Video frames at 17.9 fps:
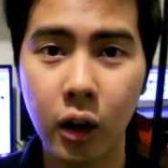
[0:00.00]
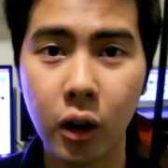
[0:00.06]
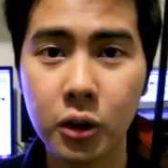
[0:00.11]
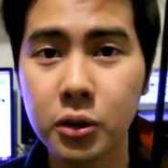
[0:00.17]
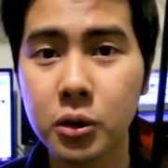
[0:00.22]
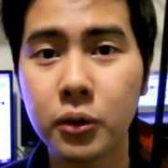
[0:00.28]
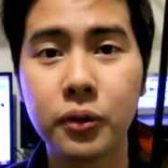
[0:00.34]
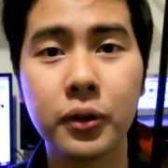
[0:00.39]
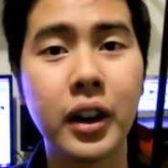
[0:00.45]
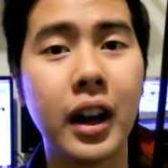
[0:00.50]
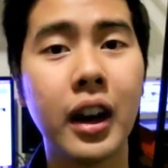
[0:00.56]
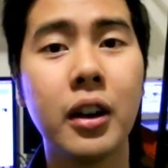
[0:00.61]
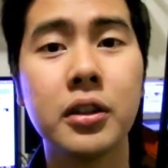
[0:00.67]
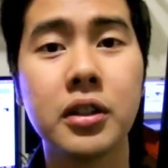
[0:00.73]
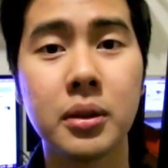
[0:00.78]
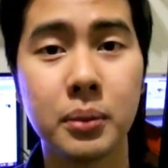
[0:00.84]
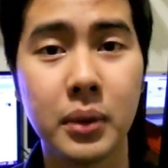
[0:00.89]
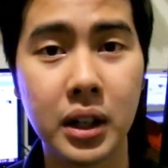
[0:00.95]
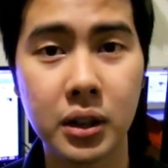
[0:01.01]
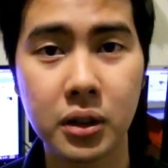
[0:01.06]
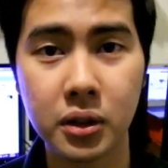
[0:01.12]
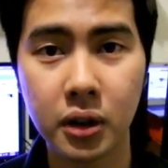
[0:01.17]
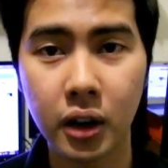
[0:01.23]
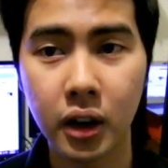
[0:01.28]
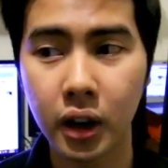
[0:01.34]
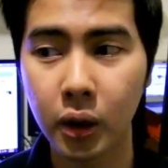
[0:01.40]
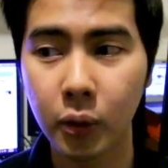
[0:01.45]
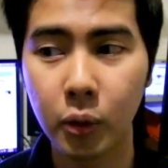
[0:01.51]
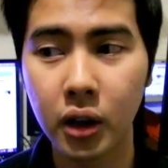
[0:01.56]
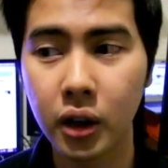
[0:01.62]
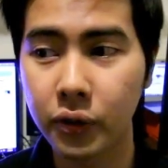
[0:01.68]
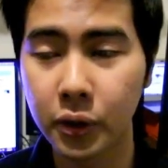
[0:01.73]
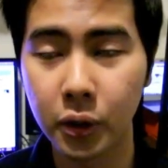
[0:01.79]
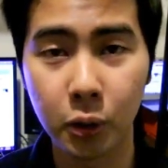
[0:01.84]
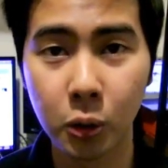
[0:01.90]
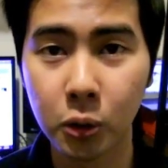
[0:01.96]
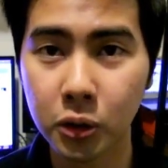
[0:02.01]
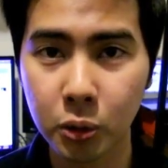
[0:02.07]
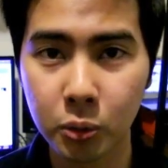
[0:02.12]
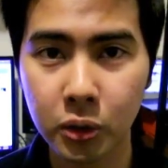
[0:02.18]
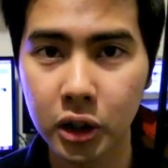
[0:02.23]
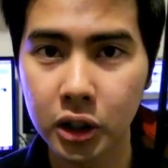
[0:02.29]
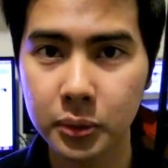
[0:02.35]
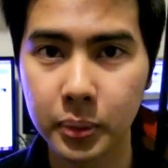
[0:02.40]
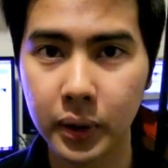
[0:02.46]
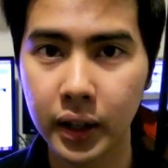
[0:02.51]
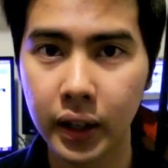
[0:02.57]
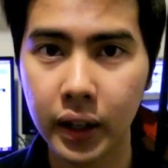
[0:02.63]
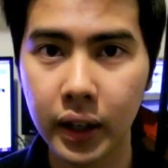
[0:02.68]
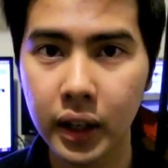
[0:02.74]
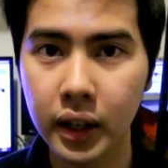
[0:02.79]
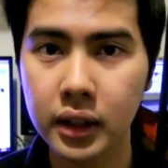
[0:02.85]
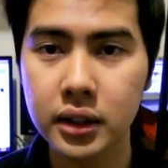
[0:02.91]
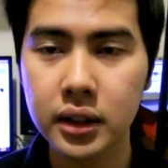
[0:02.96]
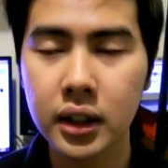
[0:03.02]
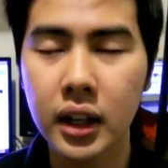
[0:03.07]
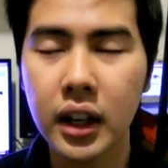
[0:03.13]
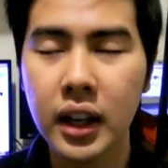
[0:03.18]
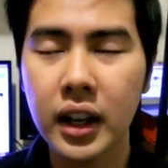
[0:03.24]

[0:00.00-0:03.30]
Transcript: also for the House of Matriarch, one of her older works, but it is